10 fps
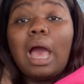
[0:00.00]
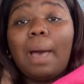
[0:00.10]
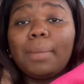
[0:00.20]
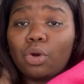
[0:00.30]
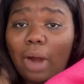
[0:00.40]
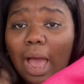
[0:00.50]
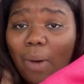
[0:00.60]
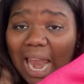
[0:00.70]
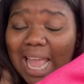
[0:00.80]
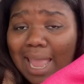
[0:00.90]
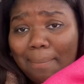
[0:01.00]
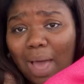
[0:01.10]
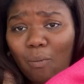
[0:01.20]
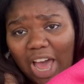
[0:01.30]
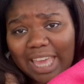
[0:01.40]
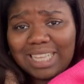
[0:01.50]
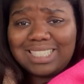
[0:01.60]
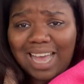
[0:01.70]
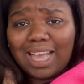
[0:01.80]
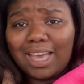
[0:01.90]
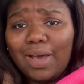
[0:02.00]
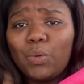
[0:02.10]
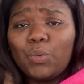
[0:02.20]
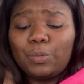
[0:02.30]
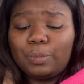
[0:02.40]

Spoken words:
I'm gonna cry while I eat my walking taco.